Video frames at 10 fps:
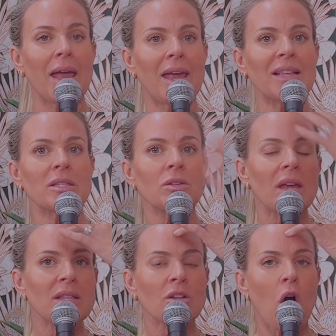it's
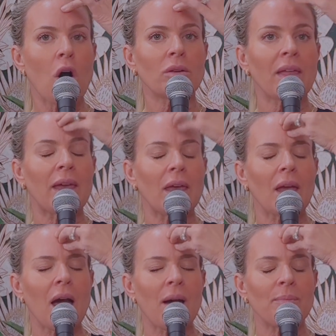called
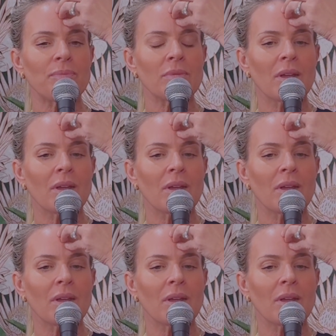parenting